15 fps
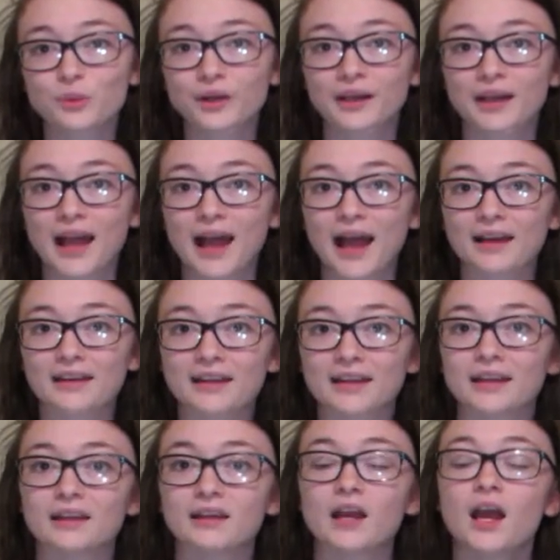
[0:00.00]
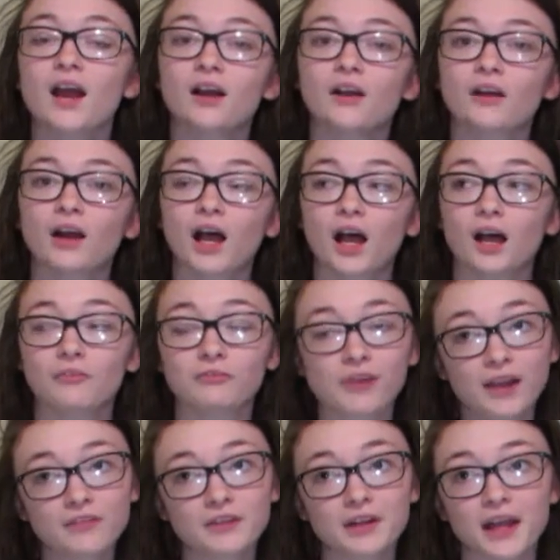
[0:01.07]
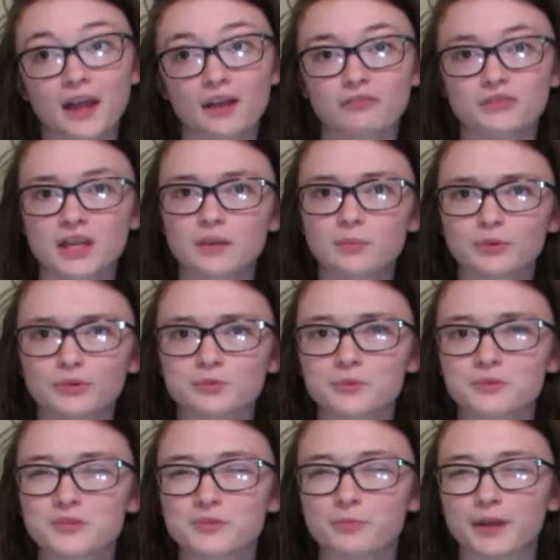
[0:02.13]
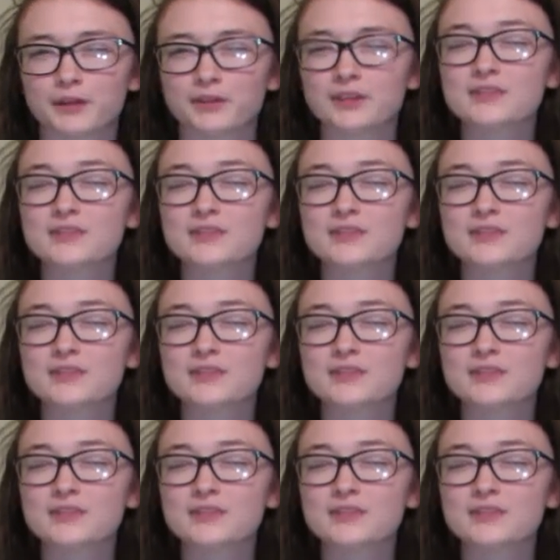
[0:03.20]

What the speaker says: we're going to add in 5.5 tablespoons of butter.